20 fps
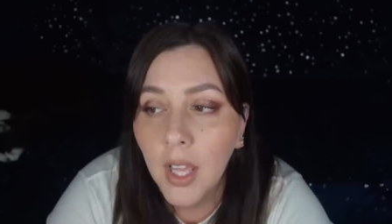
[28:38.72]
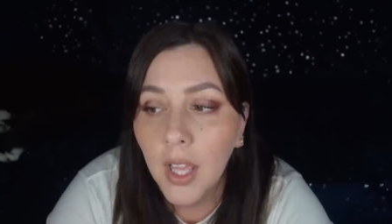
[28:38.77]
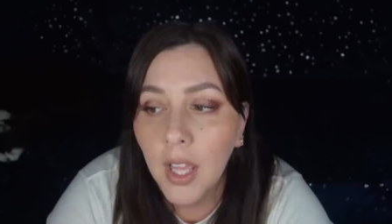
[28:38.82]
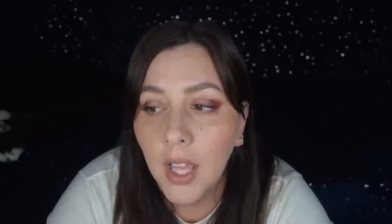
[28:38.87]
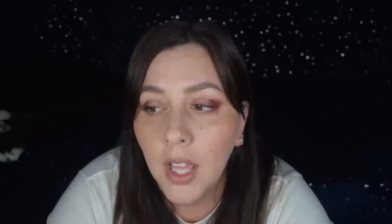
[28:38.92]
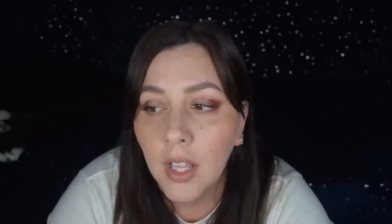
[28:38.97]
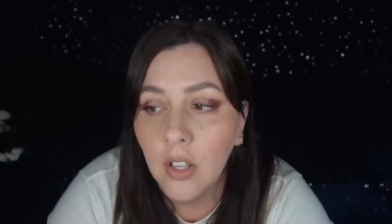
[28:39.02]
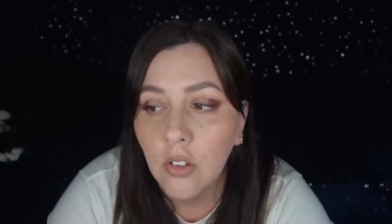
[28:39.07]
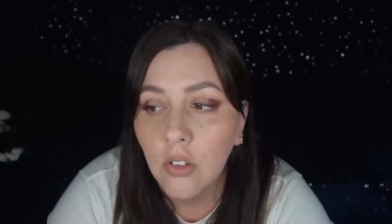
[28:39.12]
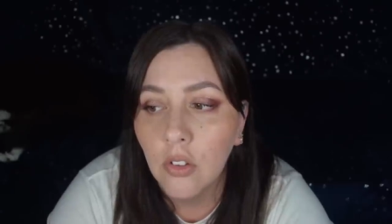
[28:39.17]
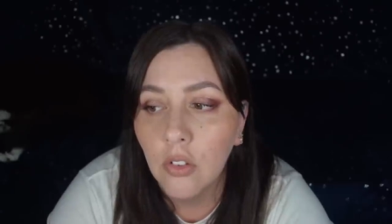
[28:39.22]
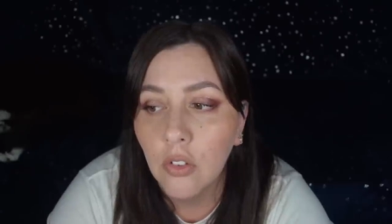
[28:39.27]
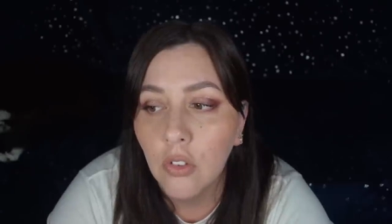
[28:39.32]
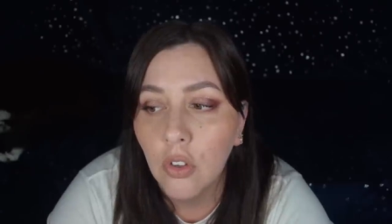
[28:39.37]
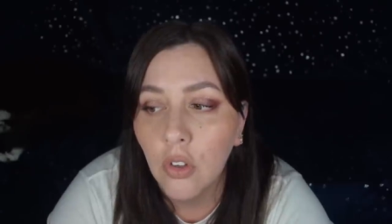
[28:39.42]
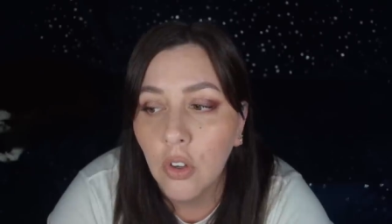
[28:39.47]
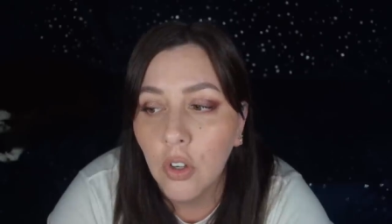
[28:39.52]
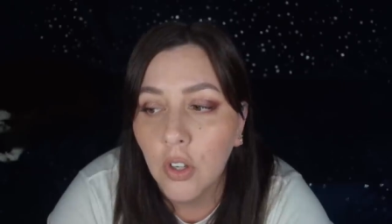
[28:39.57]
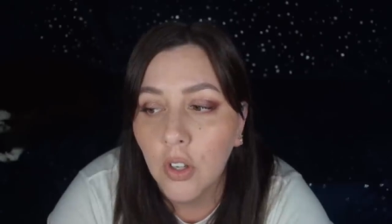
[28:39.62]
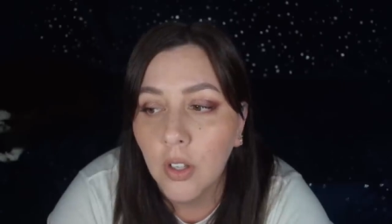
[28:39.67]
It
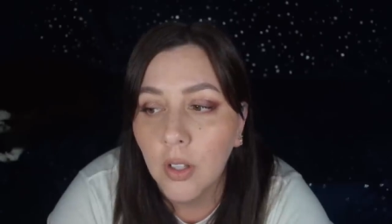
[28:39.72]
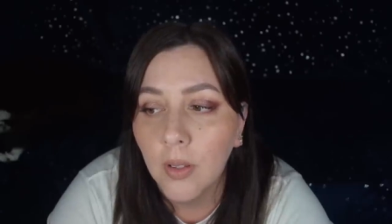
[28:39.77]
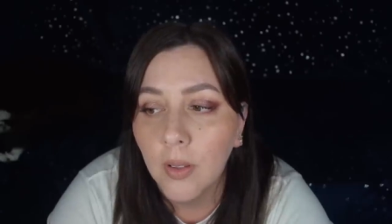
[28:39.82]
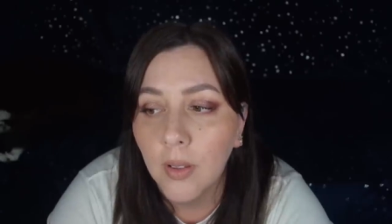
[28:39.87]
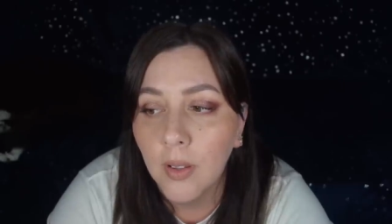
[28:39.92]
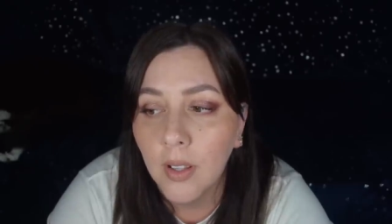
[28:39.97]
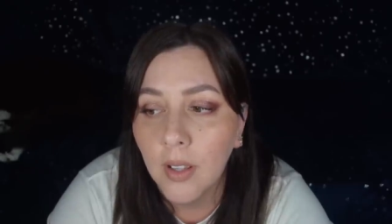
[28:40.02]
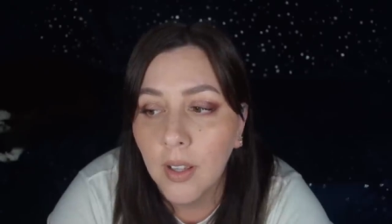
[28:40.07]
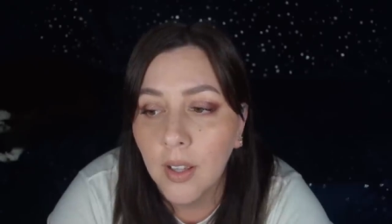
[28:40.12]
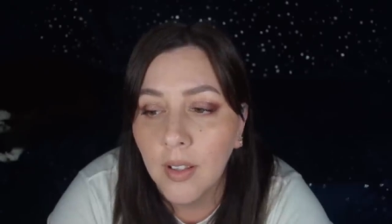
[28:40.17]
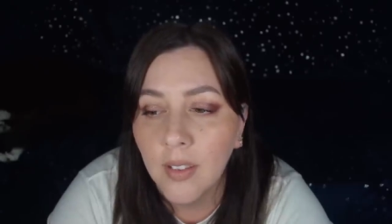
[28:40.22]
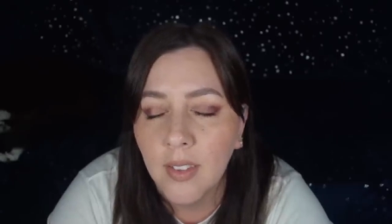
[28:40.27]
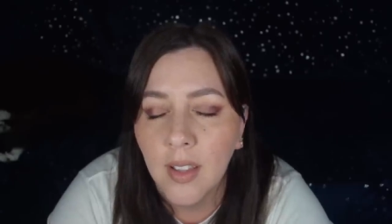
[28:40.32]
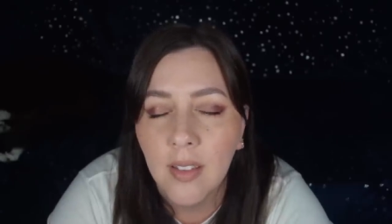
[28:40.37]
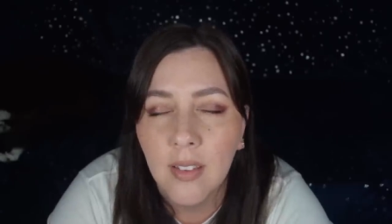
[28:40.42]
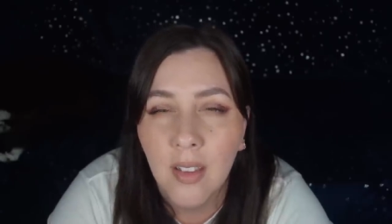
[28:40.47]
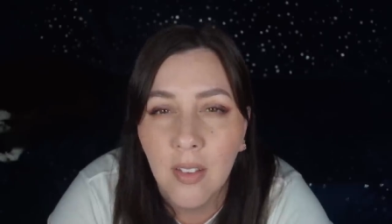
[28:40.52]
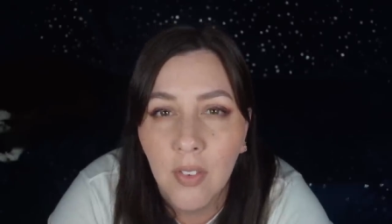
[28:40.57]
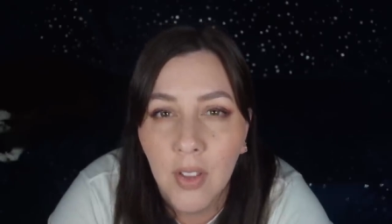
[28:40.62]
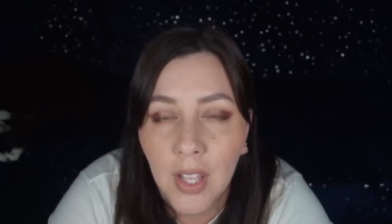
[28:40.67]
took a
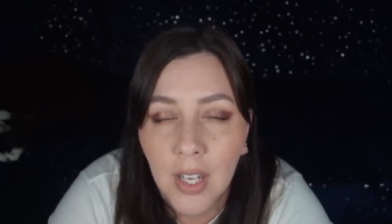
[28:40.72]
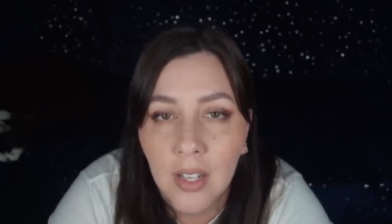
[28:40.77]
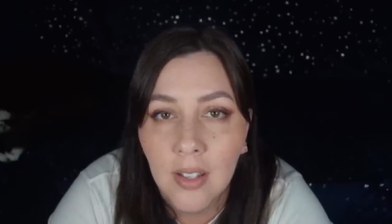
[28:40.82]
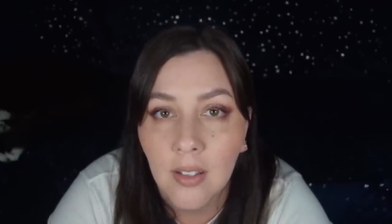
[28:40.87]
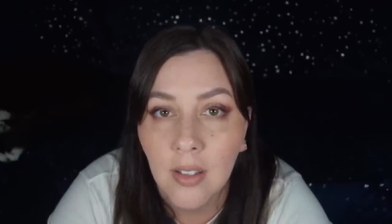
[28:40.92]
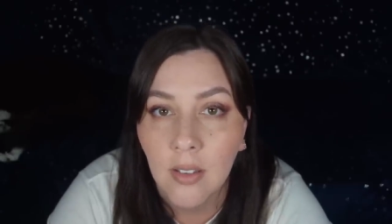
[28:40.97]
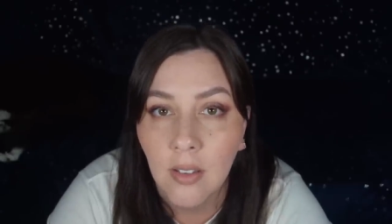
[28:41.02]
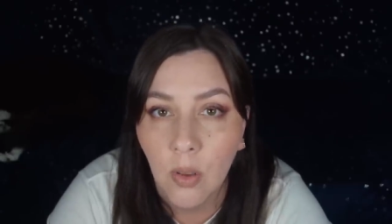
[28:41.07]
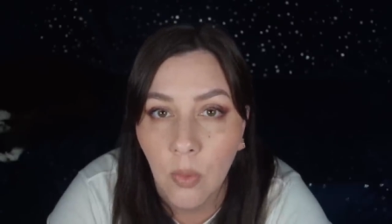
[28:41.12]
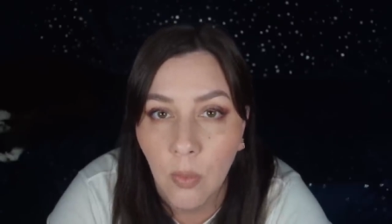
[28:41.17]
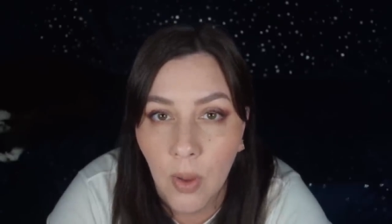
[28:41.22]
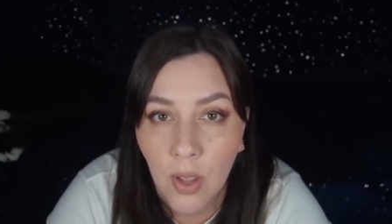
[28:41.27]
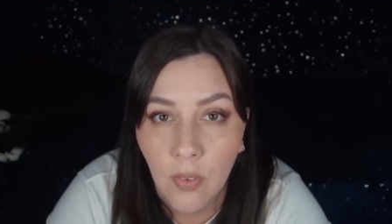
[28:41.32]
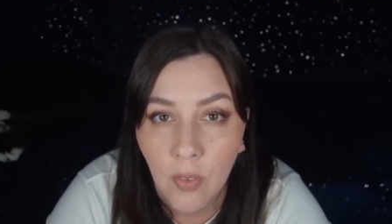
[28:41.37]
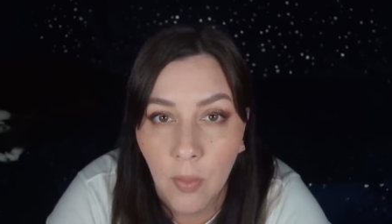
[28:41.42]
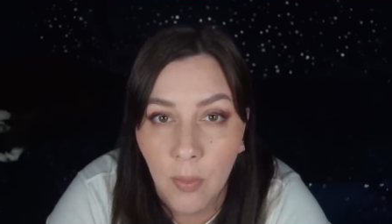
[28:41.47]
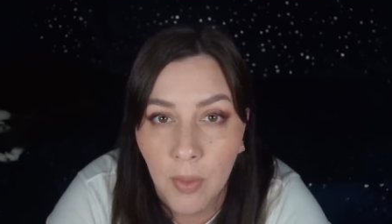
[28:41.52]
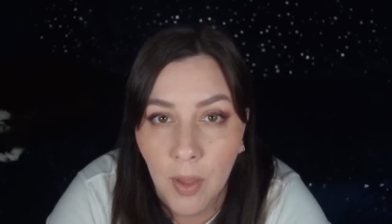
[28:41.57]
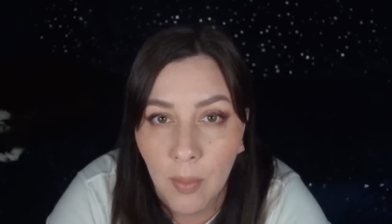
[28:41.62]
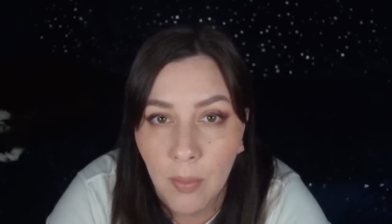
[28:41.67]
sense of innocence away
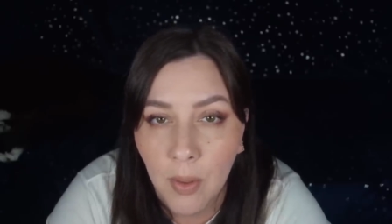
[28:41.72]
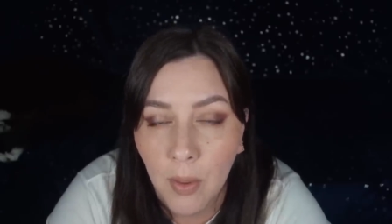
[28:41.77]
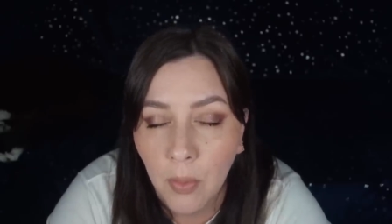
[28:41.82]
from them.